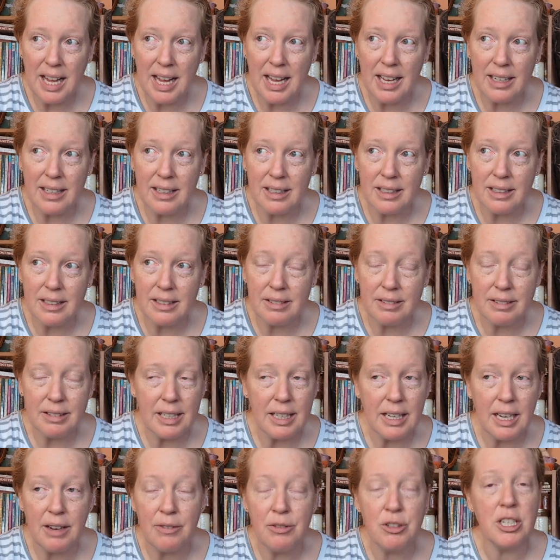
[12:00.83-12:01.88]
And
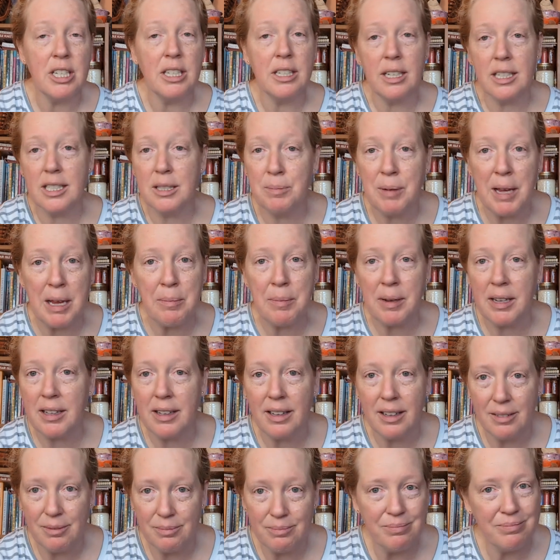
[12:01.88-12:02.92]
if she does pay
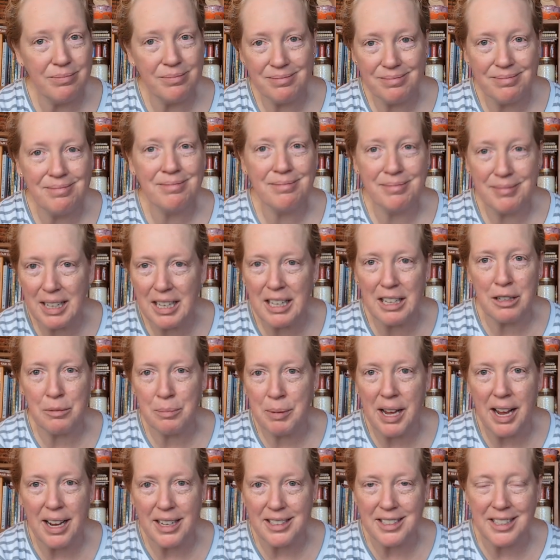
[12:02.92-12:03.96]
me,
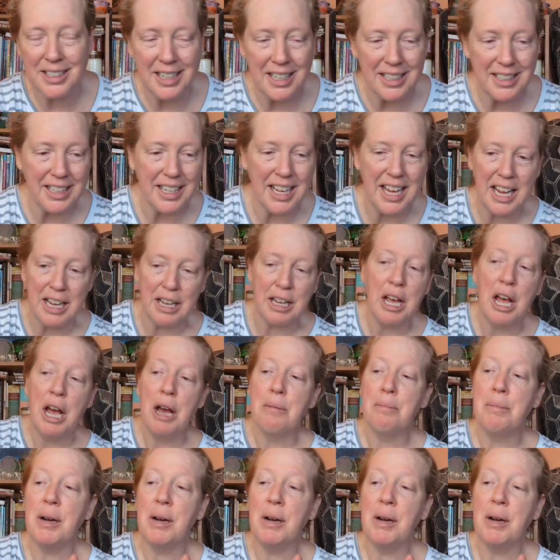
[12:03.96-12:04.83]
it'll be icing on the cake.